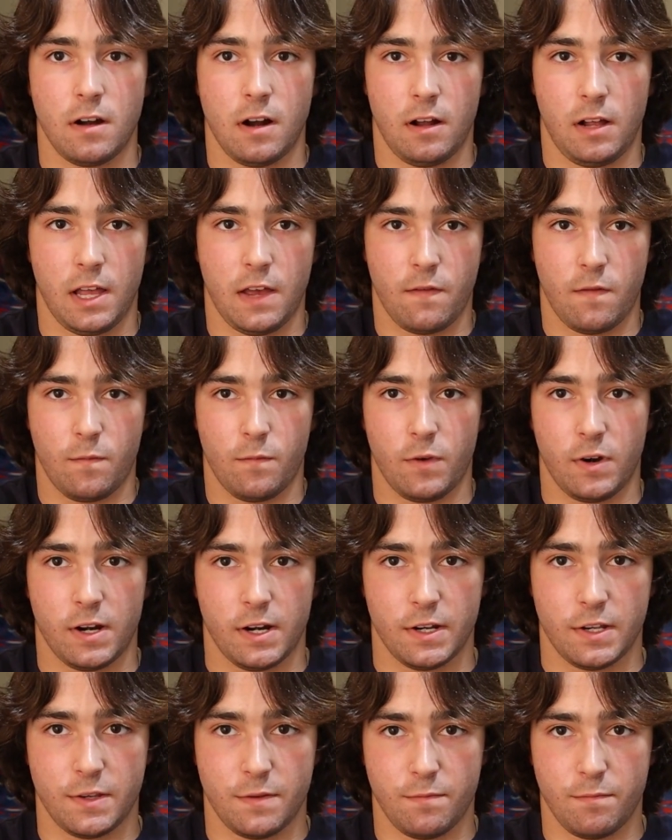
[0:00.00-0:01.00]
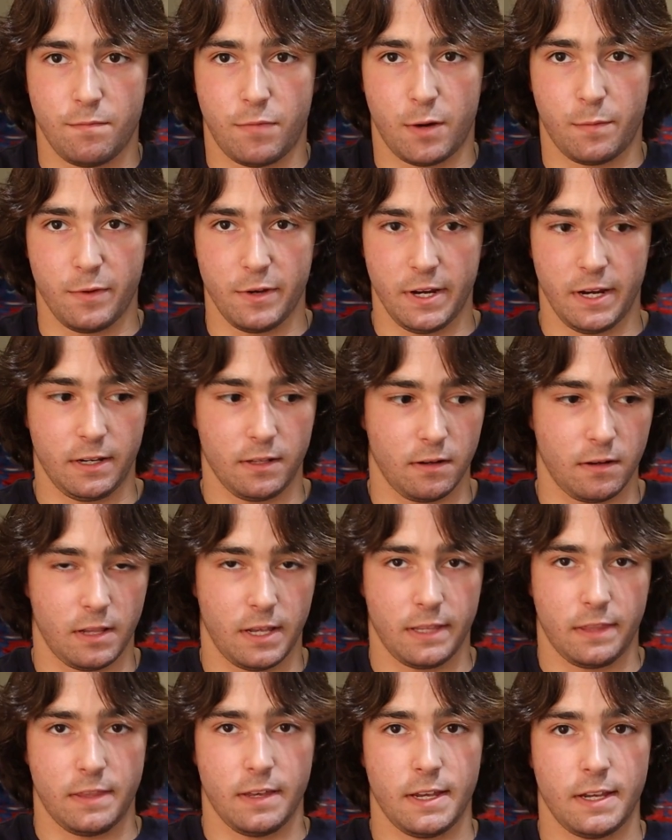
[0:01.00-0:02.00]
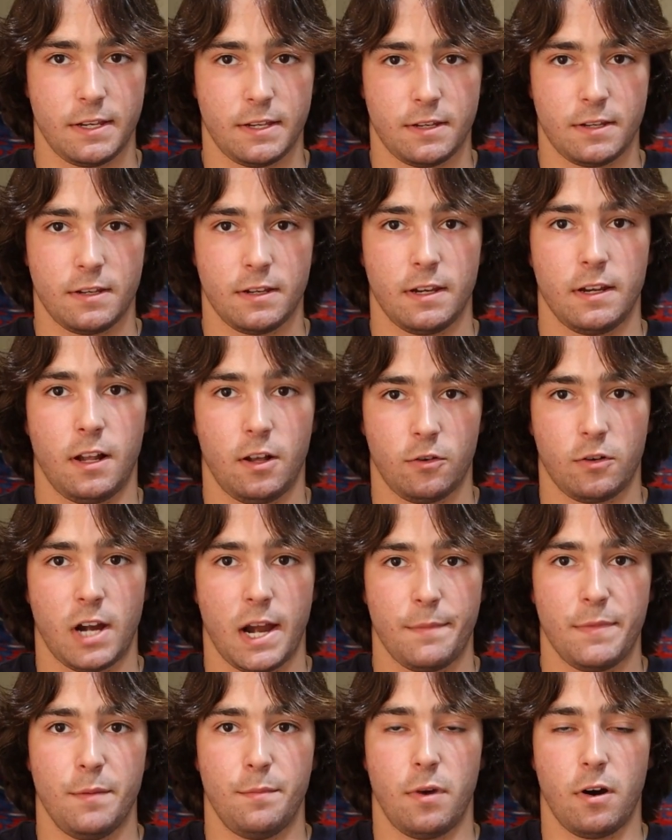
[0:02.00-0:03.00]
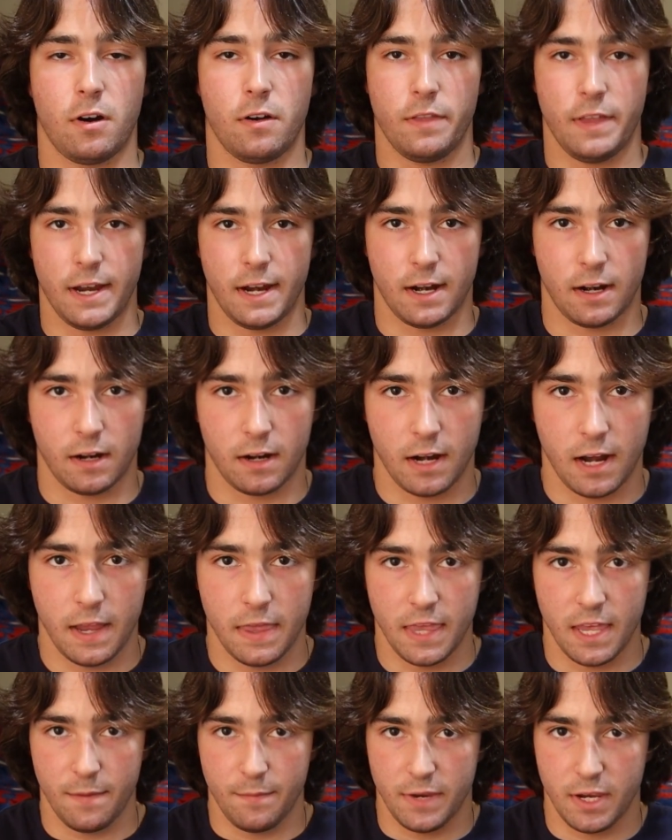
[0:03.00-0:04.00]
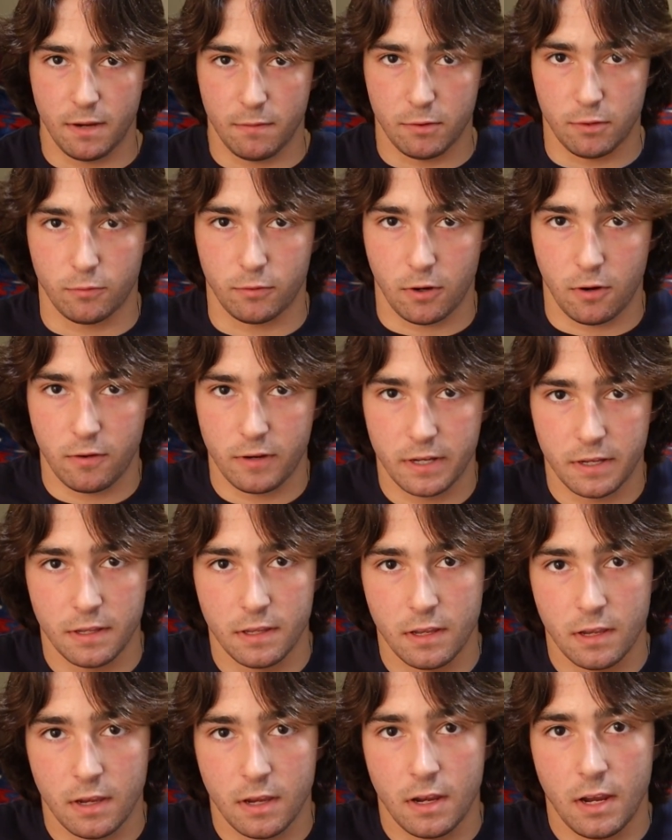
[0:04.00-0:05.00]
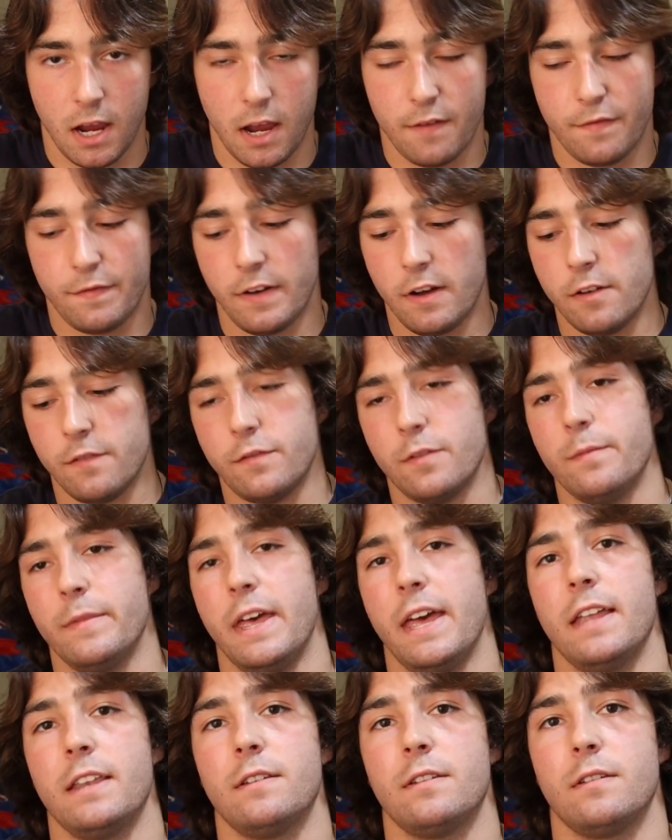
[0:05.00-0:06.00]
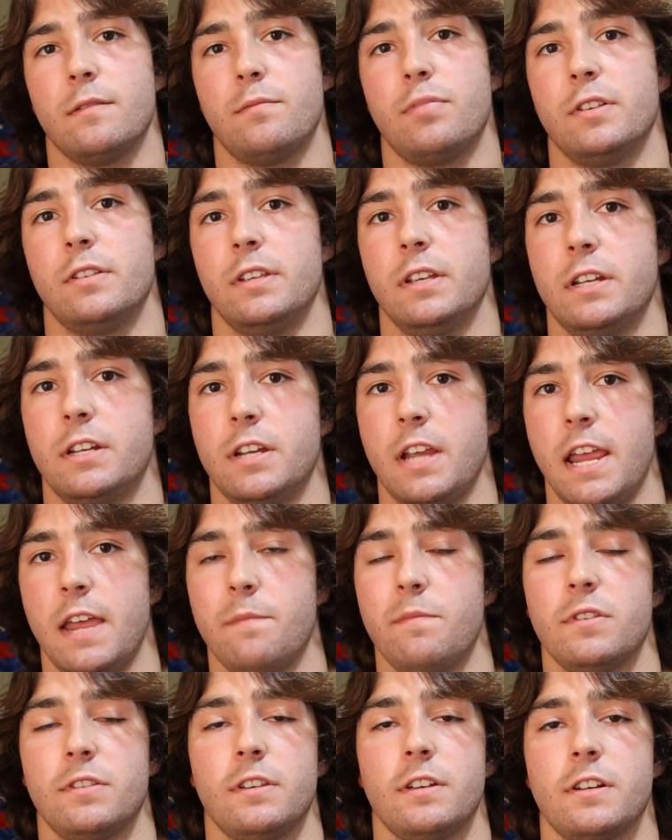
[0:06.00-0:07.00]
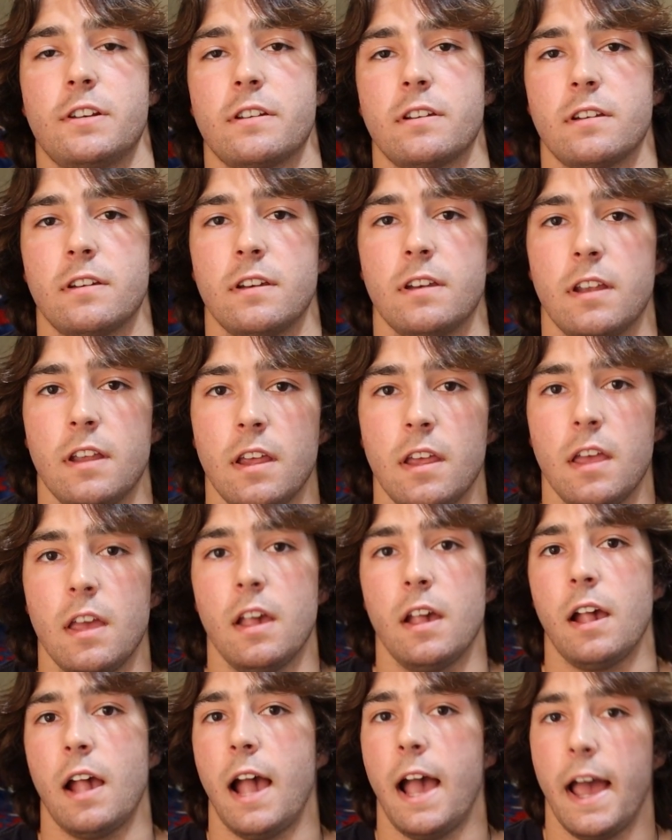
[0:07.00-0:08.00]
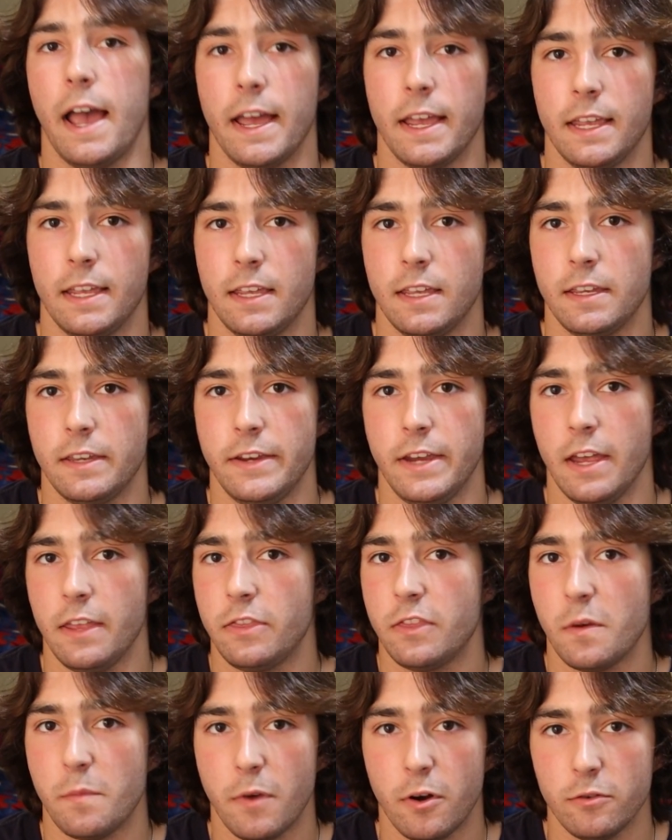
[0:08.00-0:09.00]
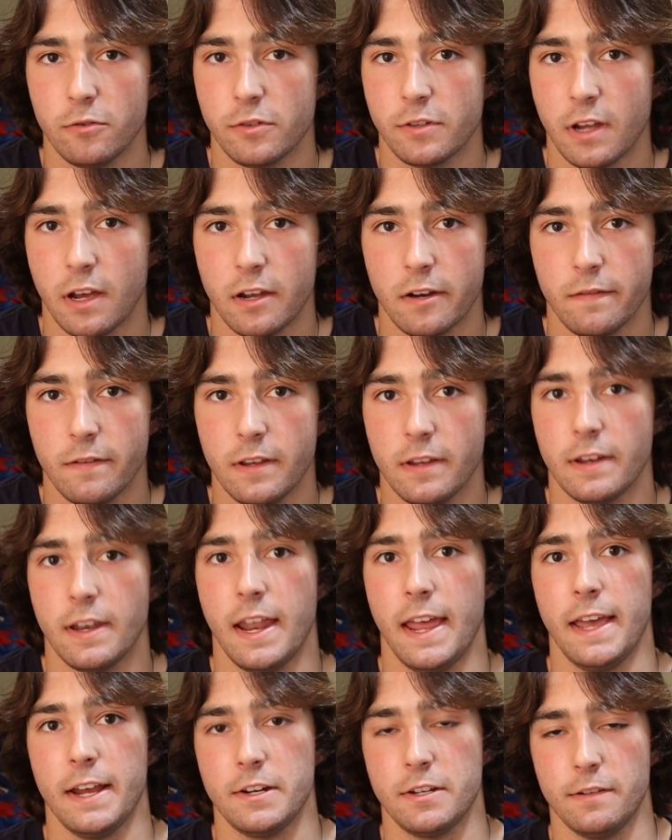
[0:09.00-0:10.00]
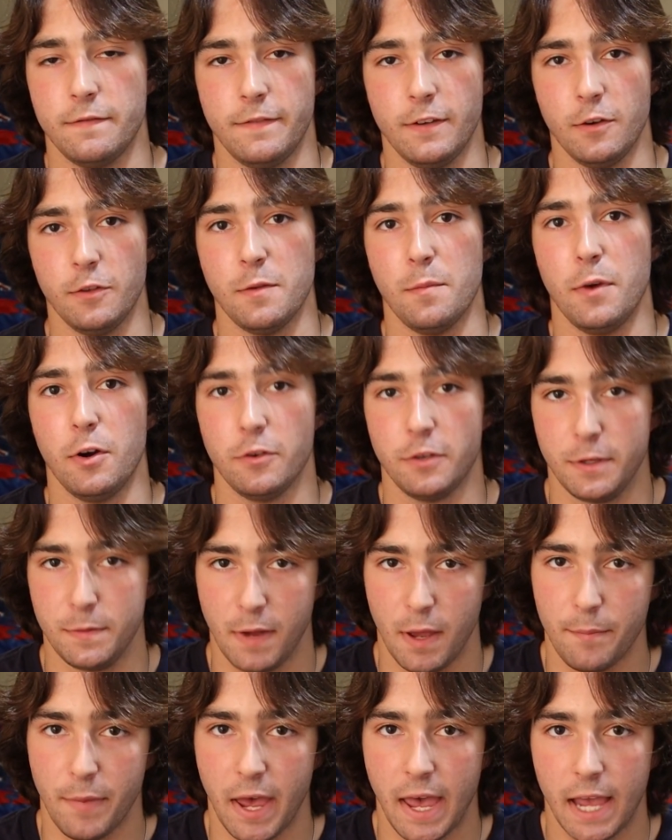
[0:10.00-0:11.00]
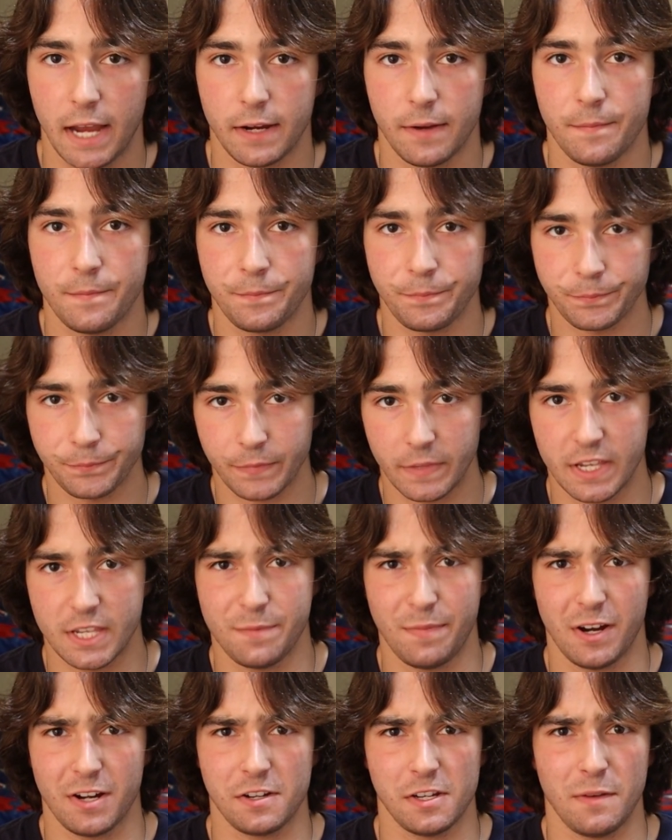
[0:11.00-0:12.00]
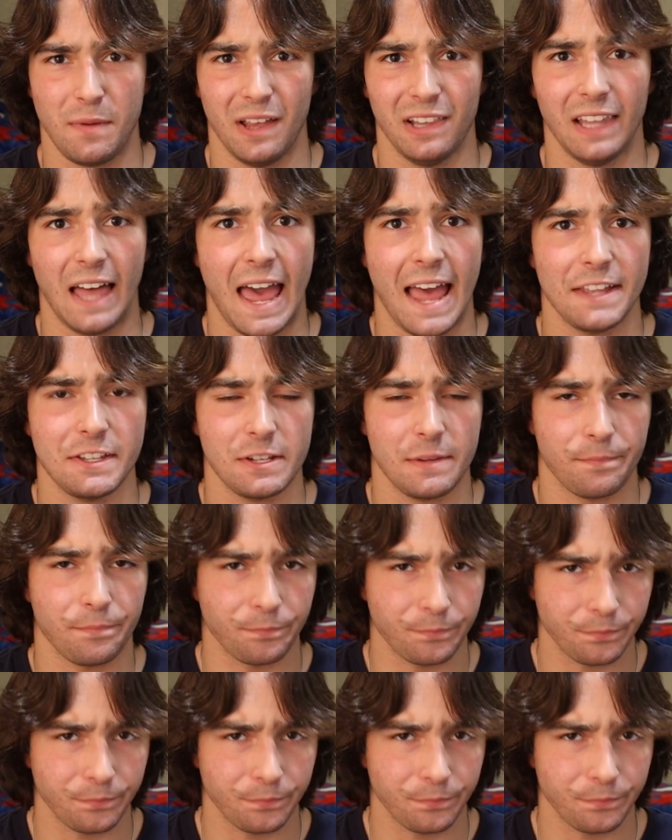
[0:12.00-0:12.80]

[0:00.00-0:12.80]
I'll have them where it's perpendicular like this. I'll grab the bar there and then be able to row it. I found from that position, hand position, I get the most out of it and I actually feel it the most in my back, especially my lats.